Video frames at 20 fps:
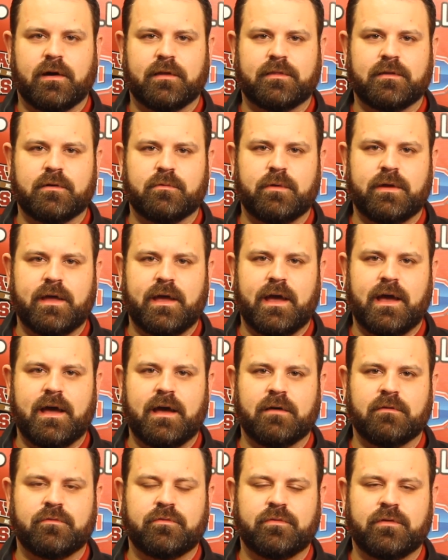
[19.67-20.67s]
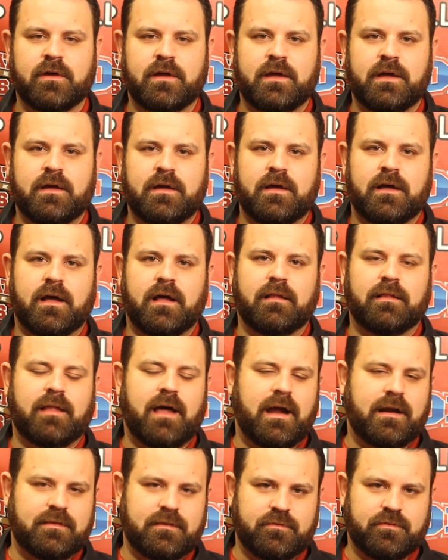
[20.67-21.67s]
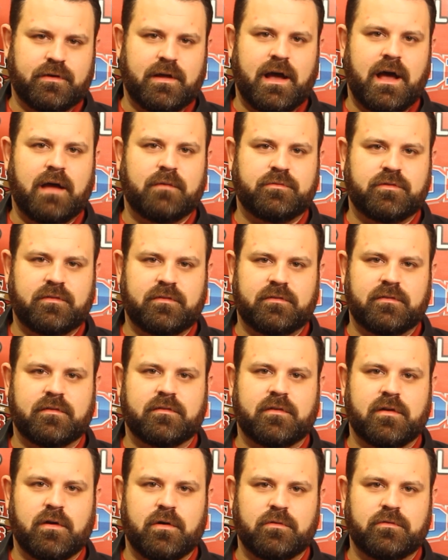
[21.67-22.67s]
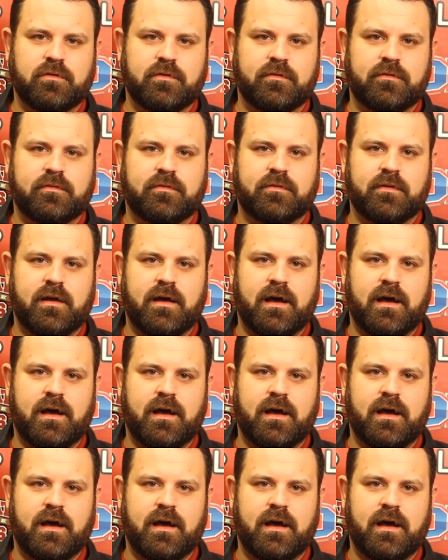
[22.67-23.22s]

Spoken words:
I think we have a lot of different options as coaches.